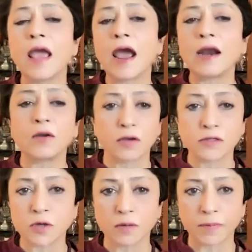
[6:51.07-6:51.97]
had
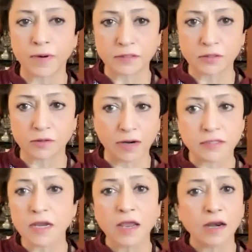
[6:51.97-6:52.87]
caused stock prices to
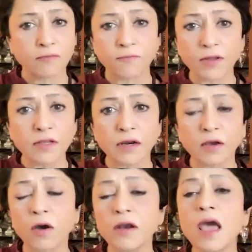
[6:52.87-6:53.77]
crash. Now, for the
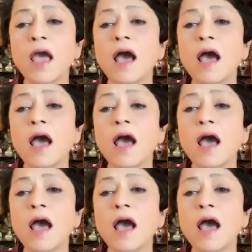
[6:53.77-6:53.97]
record,